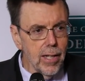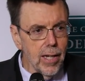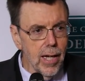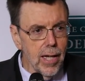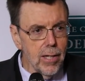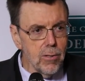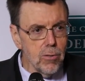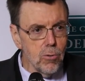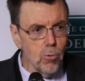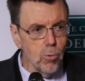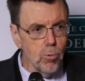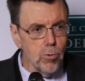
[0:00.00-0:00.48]

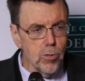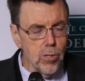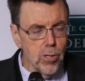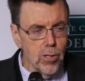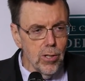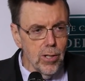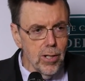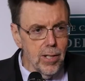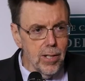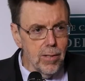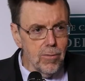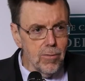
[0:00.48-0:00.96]
as
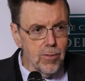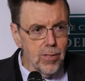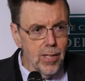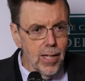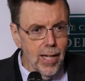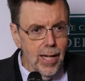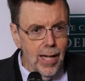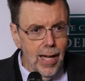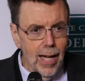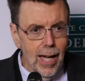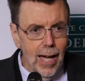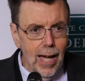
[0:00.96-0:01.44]
alternatives
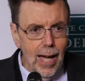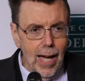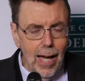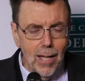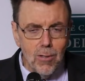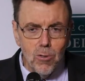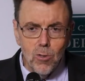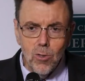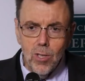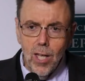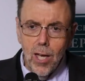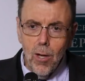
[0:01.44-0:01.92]
are
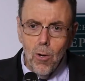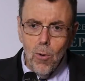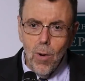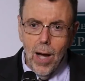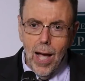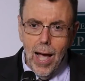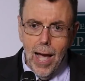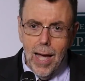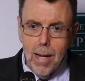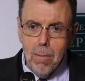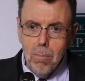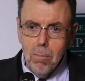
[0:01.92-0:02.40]
so
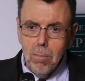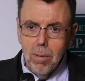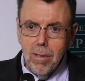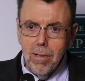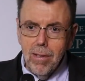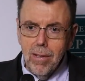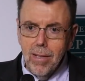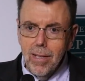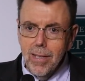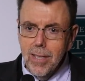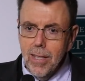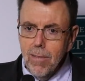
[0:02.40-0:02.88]

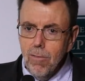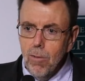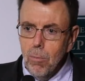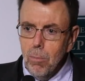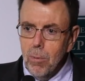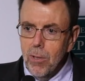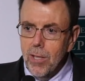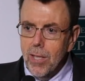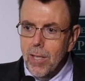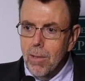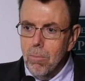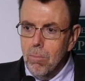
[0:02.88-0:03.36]

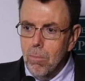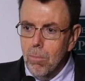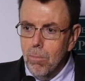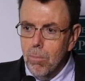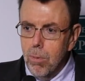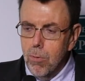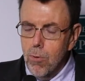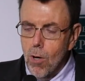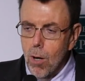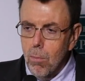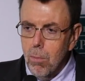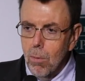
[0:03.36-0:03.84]
unbelievably
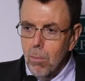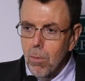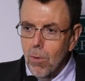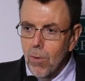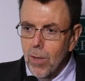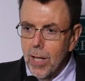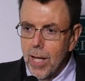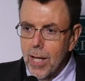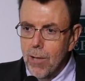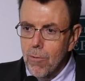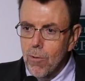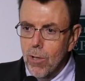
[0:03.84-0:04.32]

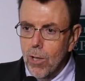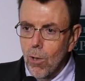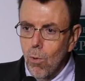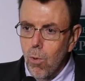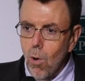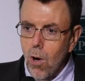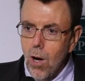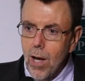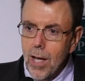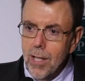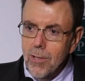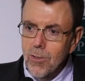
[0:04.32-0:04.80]
improbable and
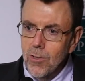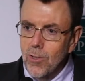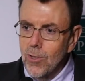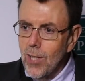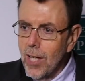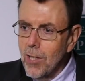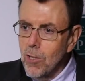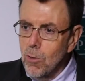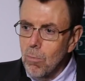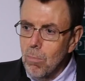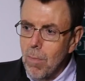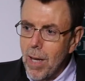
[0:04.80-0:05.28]
require
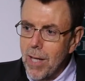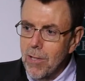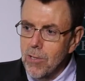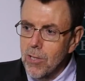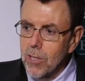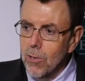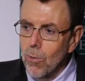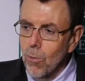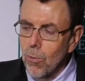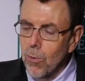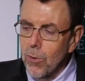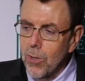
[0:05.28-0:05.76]
such
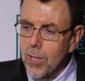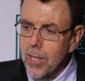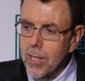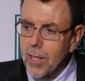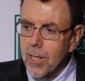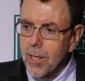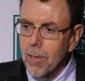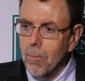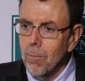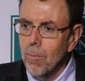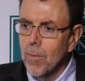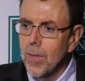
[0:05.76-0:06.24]
magical
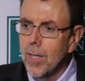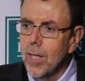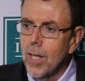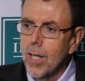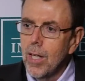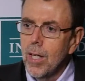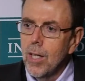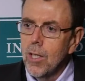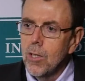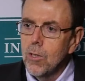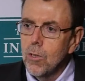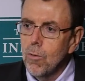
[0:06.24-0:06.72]
thinking.
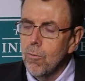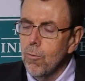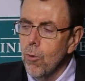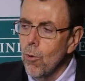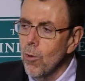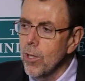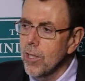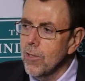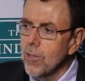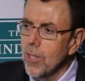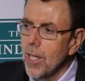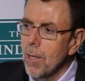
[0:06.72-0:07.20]
So,
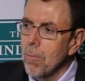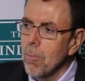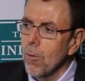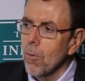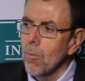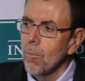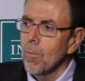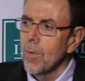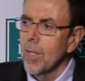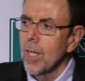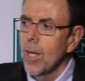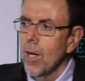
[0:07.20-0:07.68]
for example,
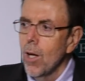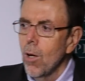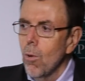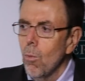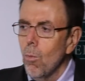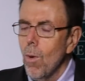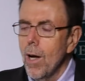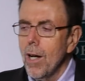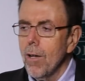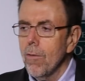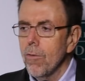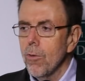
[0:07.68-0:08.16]

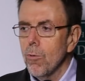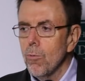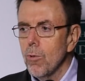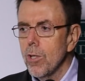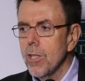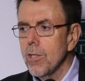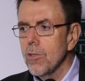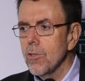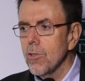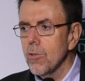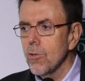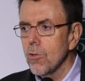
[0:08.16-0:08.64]
one of the
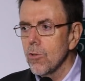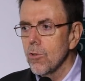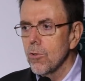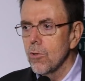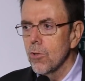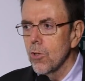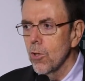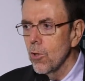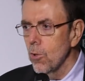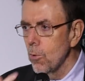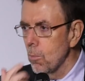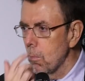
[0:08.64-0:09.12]
reasons
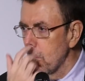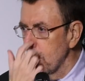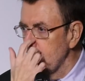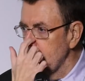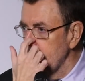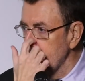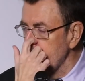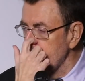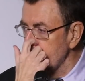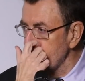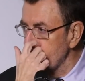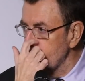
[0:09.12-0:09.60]
to
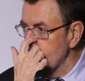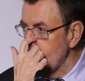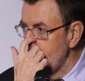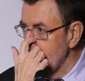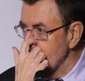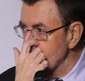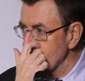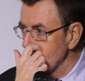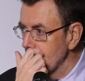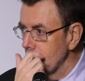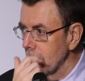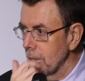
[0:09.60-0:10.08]
believe
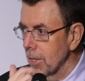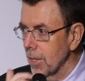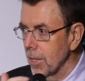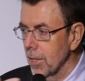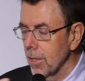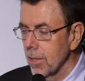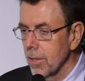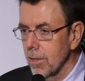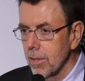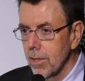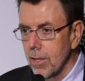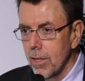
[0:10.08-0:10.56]
rationally
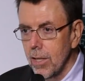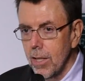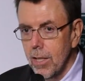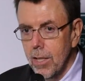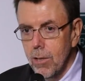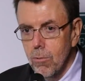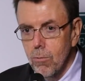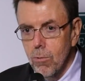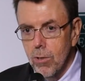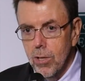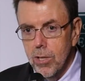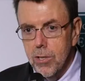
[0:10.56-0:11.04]

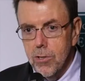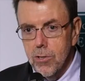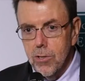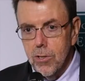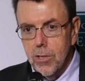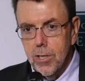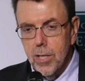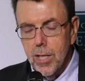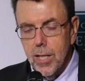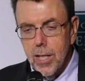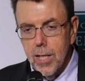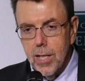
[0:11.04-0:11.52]
in
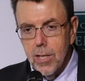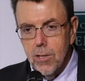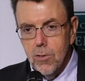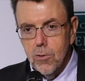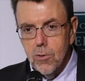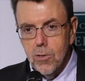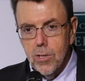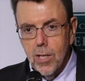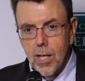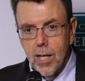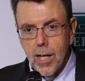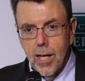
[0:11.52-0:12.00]
religion
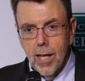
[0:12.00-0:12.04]
is